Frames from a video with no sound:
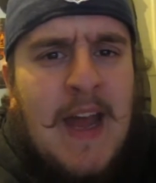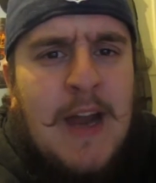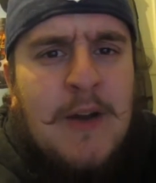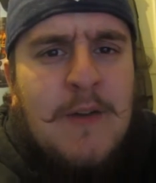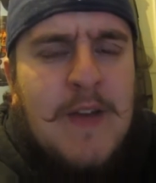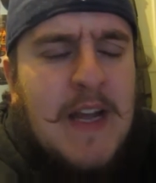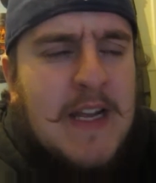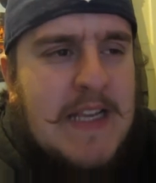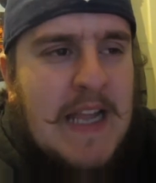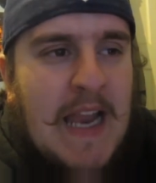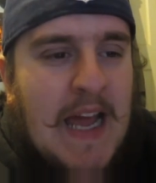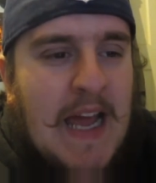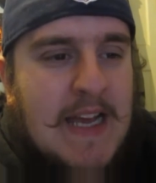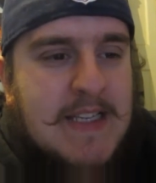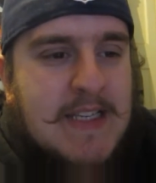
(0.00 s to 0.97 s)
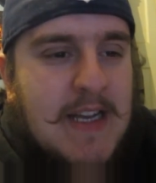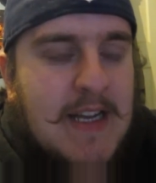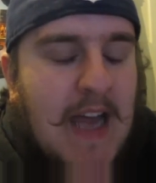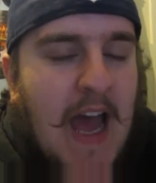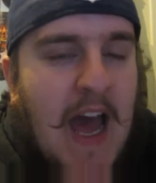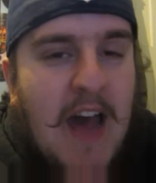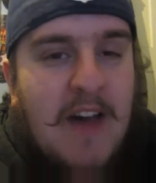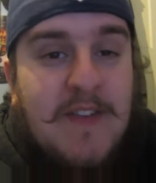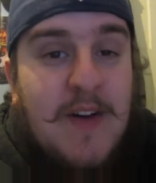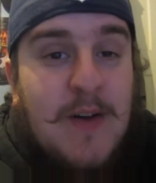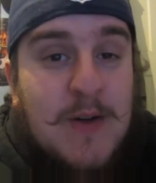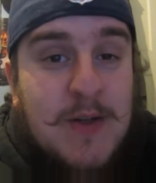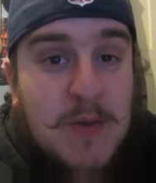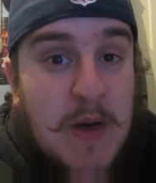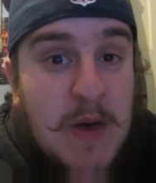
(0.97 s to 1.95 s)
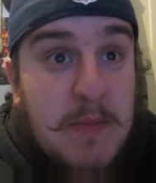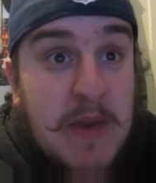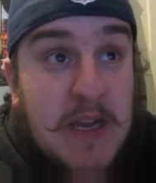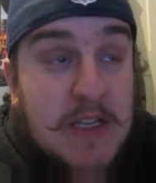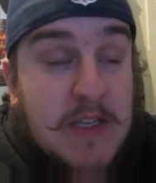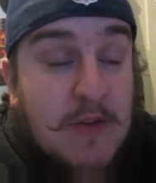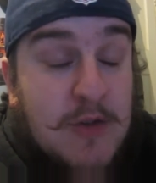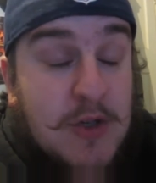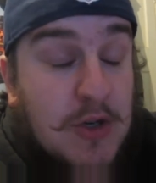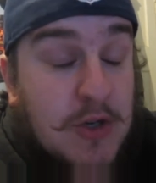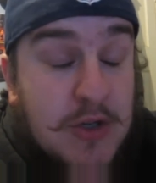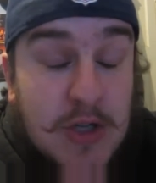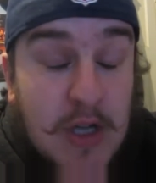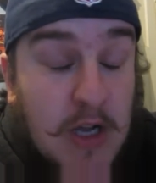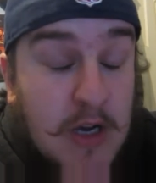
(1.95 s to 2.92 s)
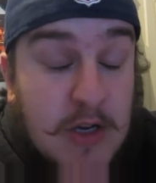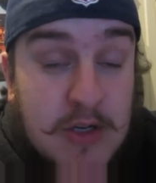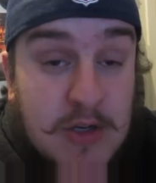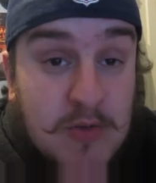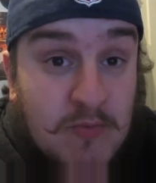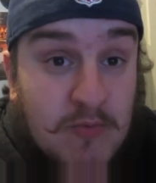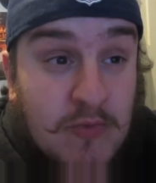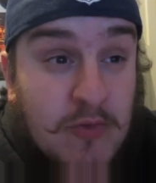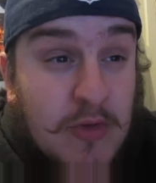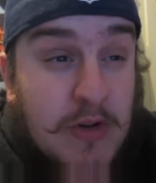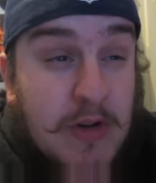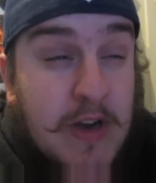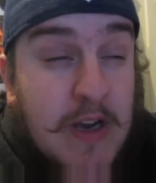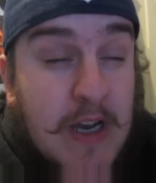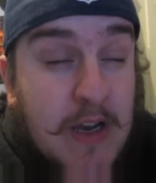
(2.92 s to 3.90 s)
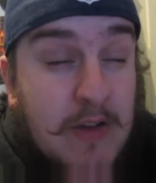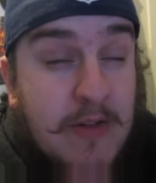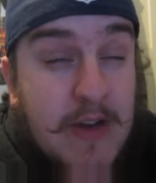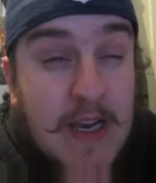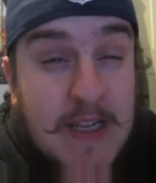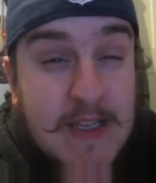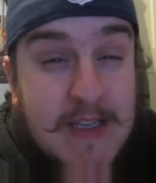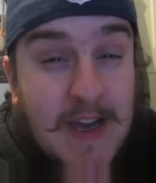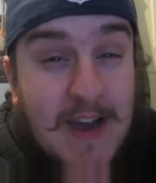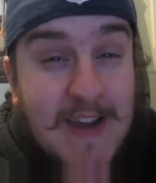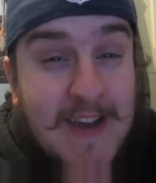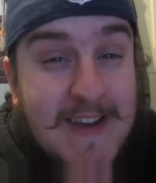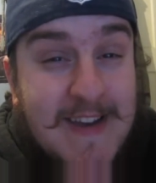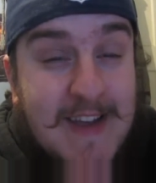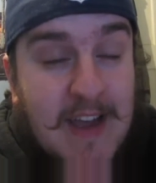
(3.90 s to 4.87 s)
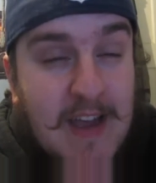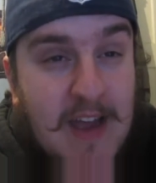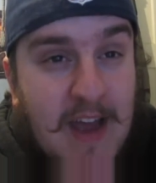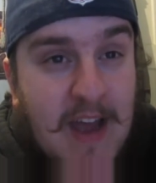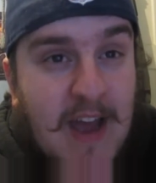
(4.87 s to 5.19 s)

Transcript: And over like the last like half hour, 20 minutes, I just got like really tired.